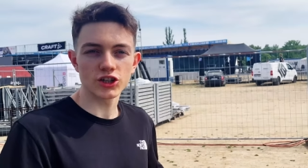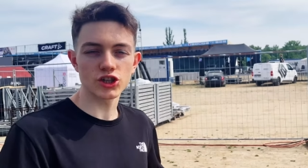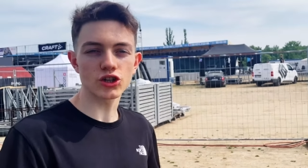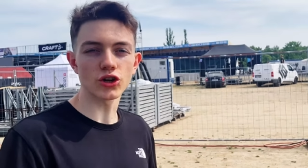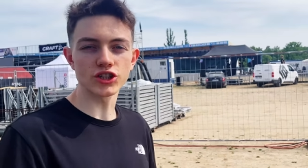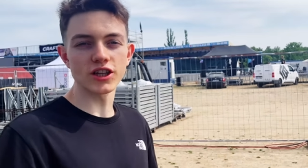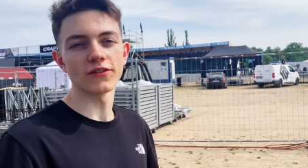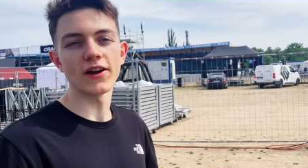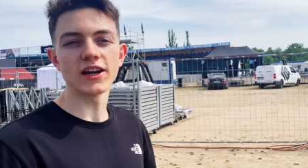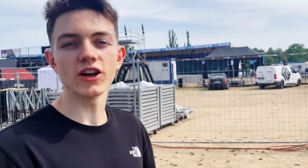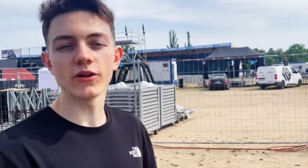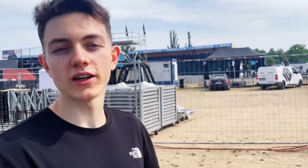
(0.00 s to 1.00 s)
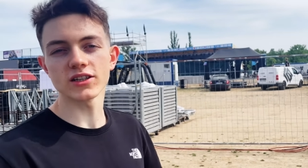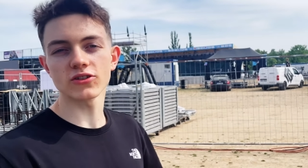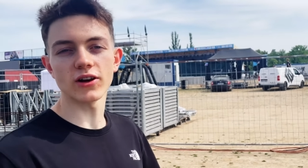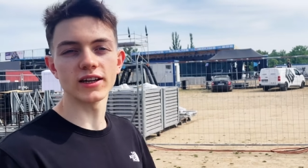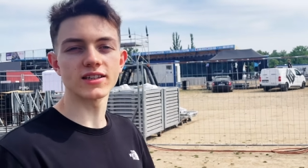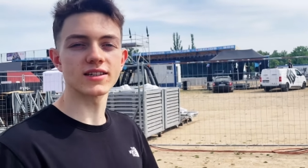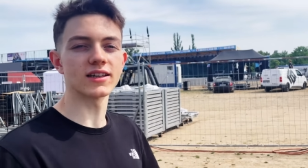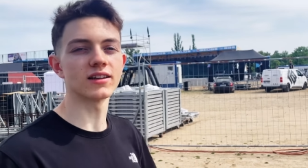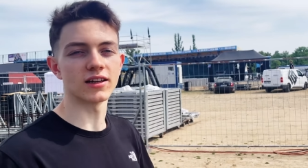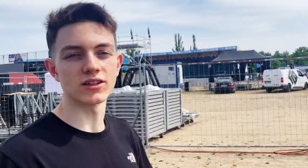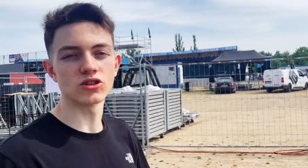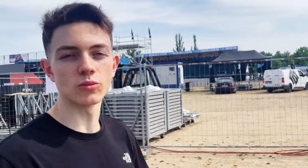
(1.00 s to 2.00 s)
Just got to the venue and it's great to see
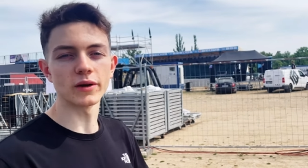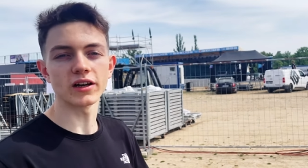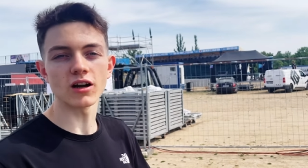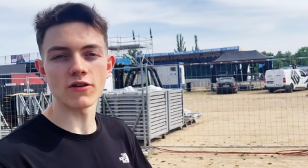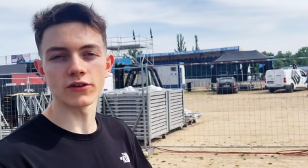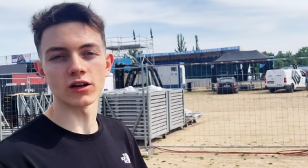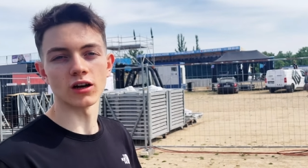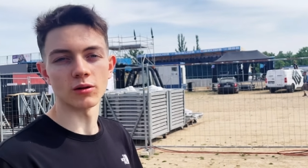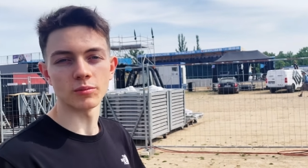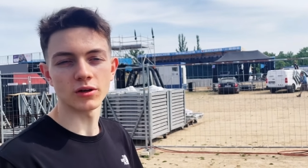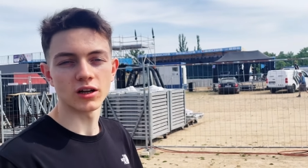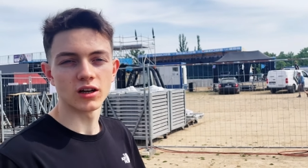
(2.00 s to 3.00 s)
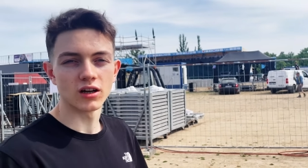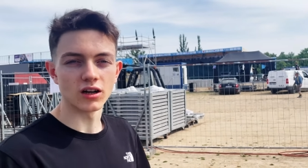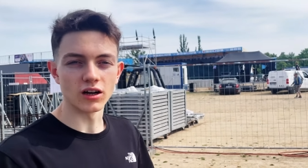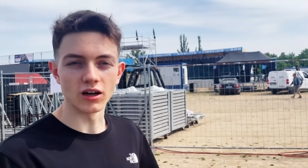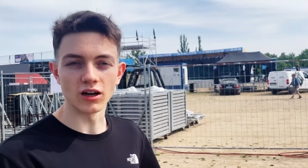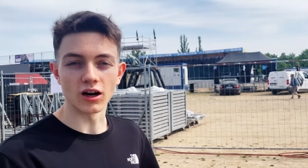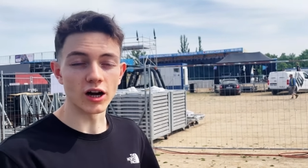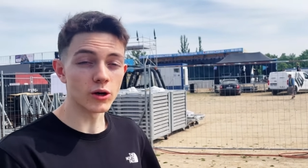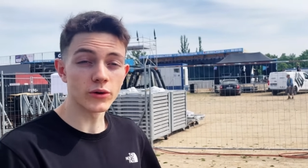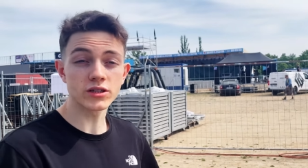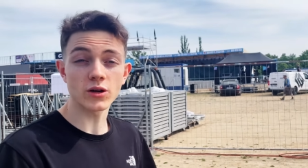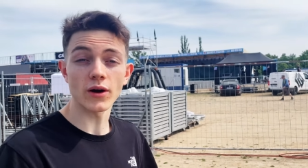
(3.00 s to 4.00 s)
that it's all been covered up. Uh, I
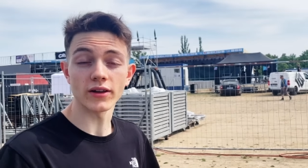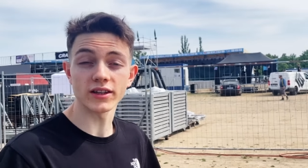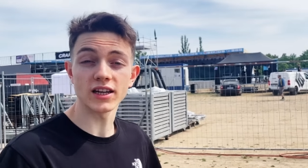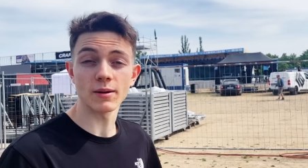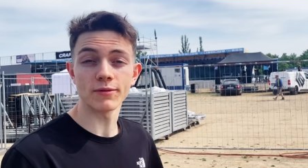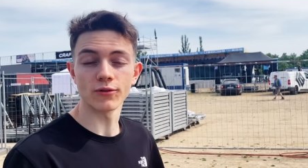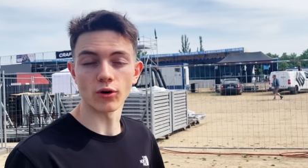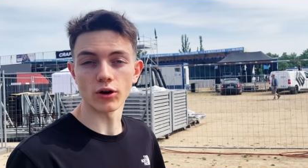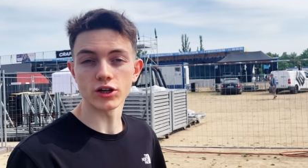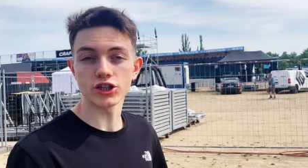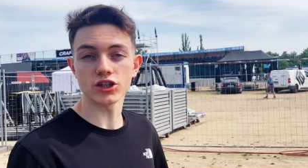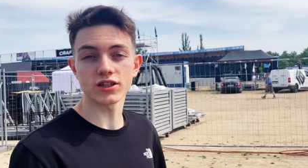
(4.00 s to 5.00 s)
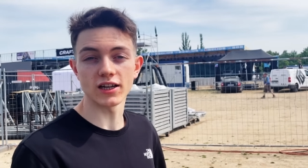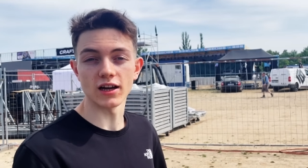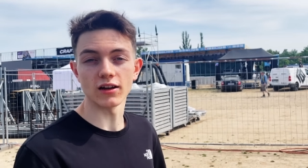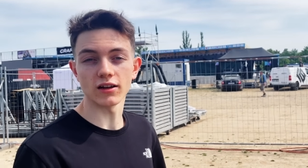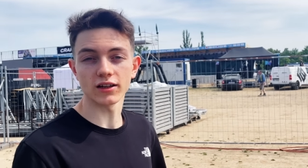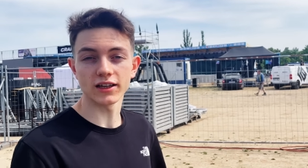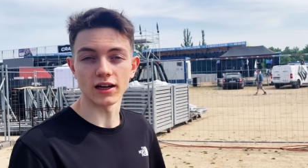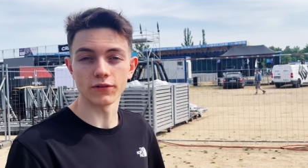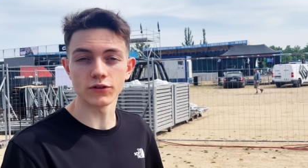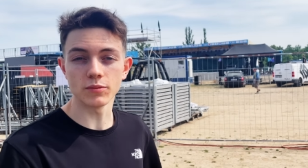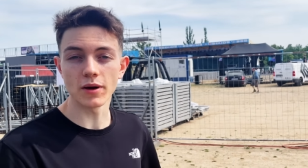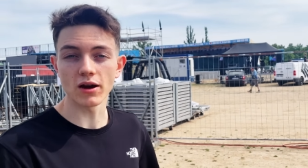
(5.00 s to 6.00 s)
always go out the day before and just get, get a
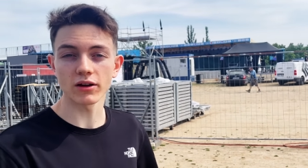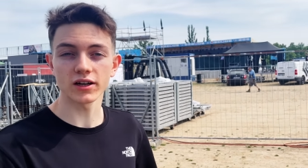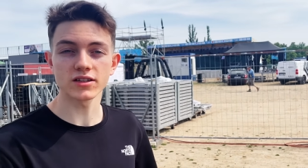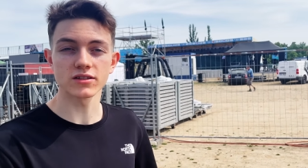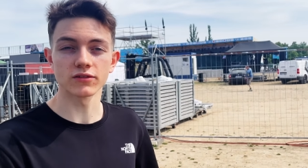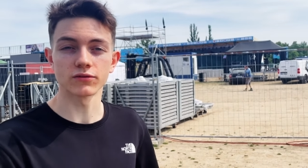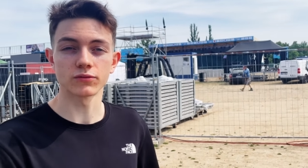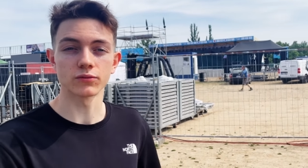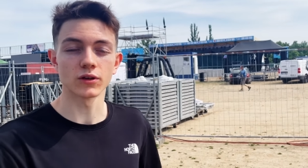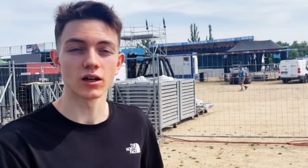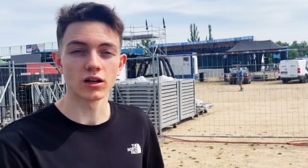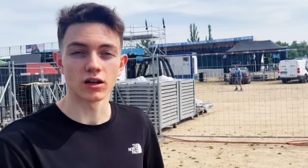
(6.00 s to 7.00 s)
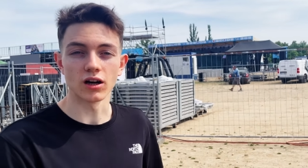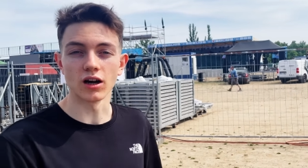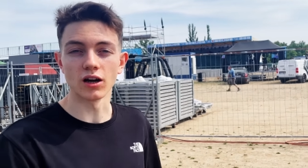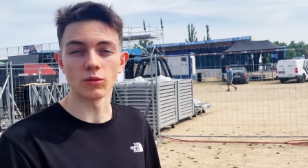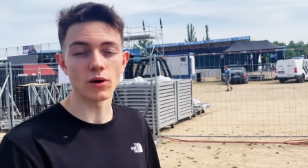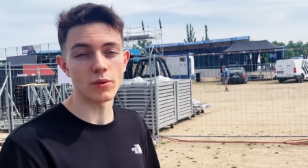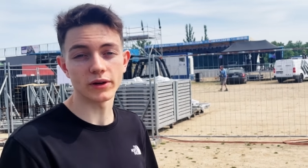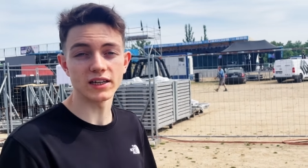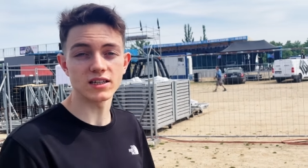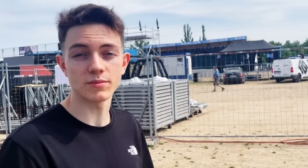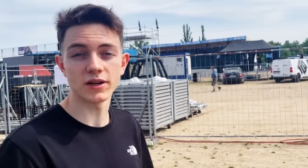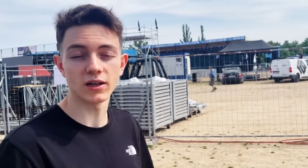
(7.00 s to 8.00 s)
few bearings of uh, where we need
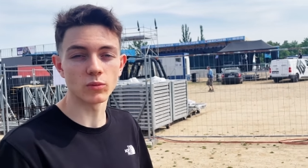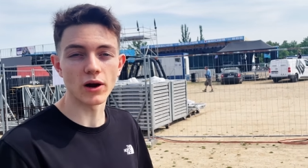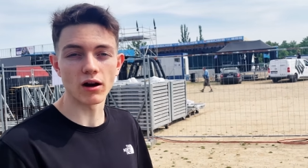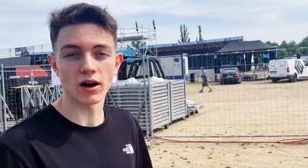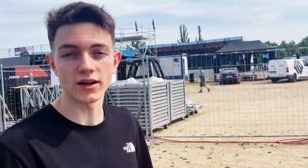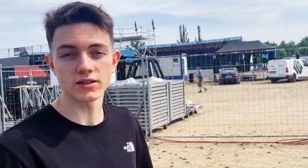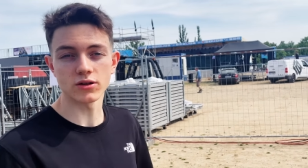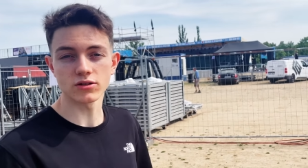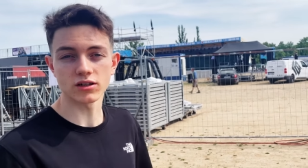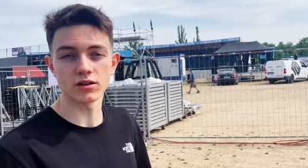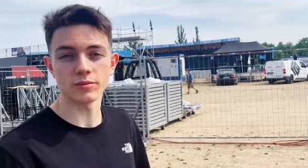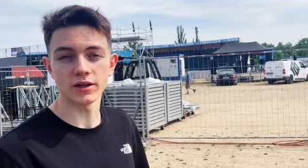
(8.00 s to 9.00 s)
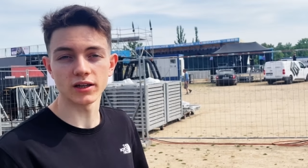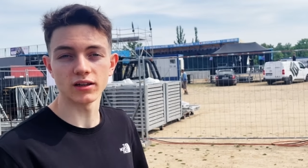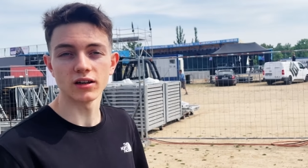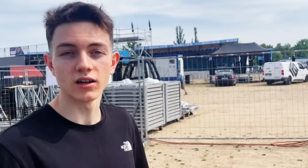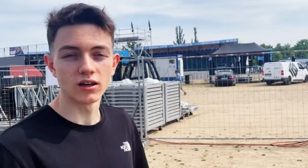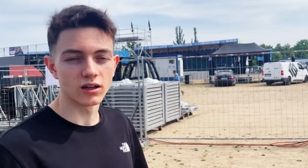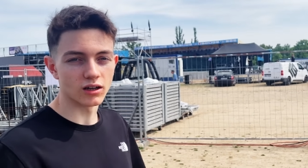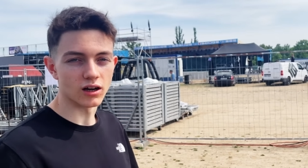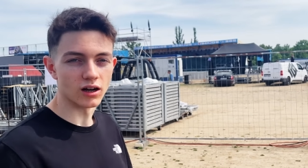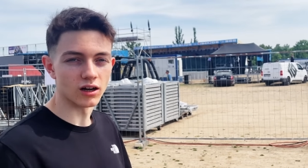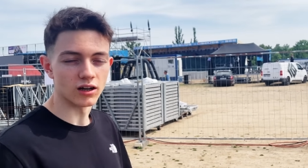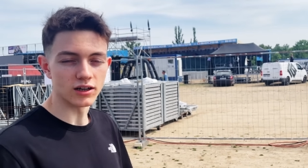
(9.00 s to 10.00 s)
to be and where ISO is going to be.
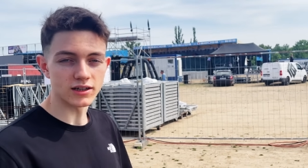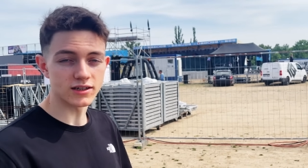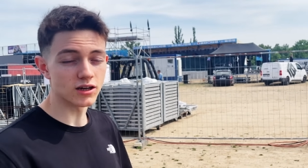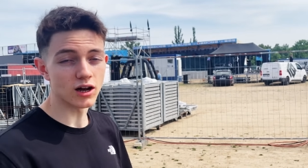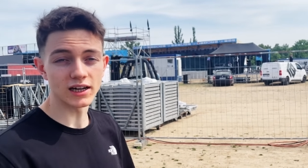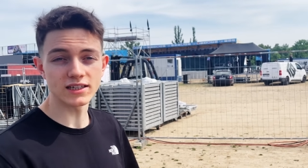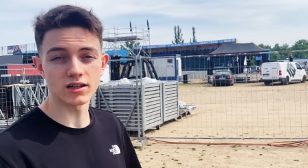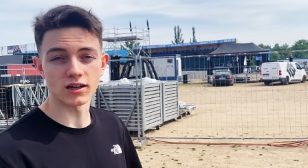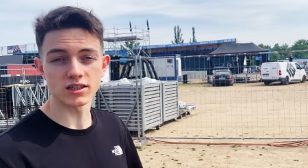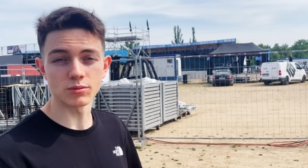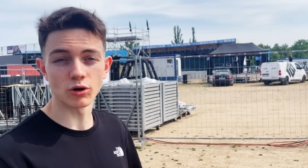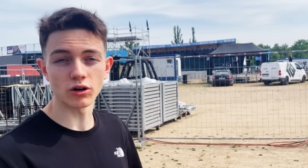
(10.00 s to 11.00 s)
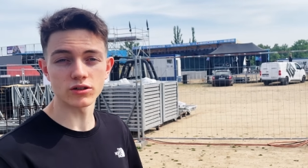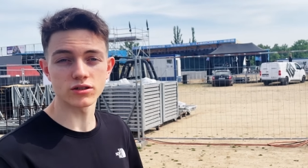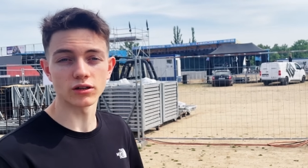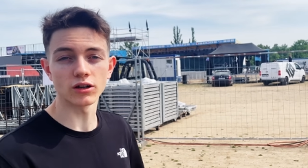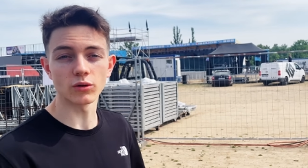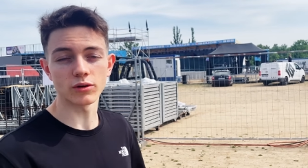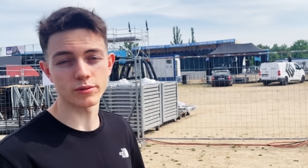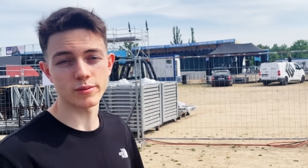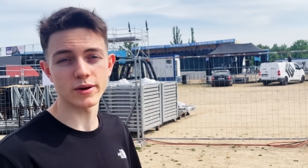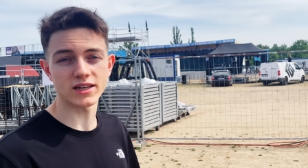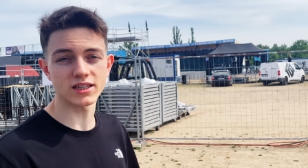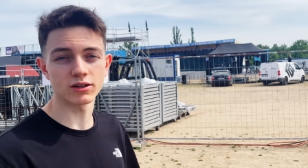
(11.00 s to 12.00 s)
Uh, it's an early start tomorrow, so I don't want to be
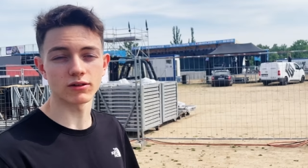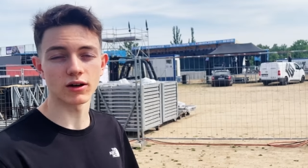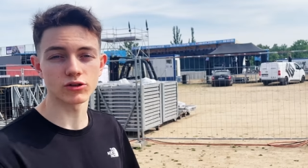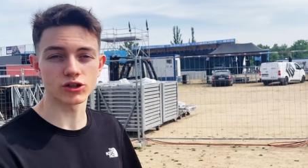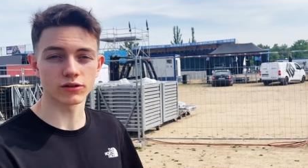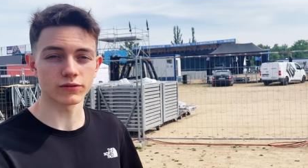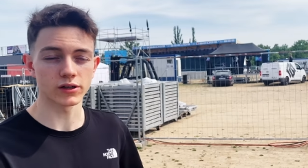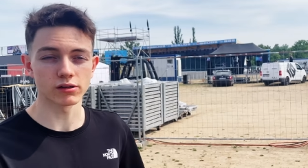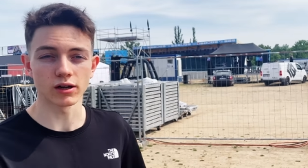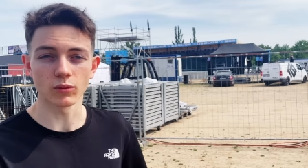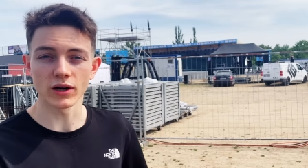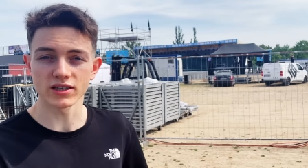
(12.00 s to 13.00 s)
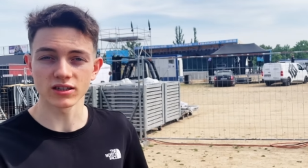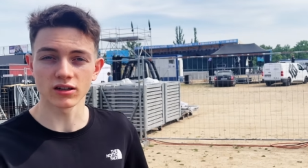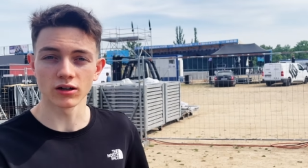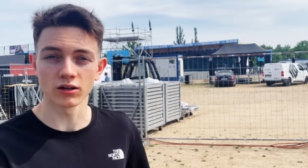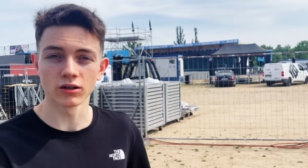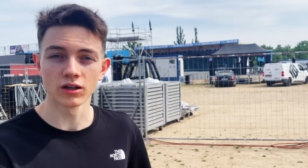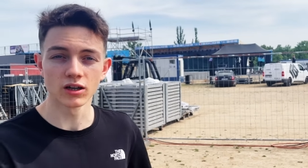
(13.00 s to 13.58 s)
messing around trying to figure out where to go.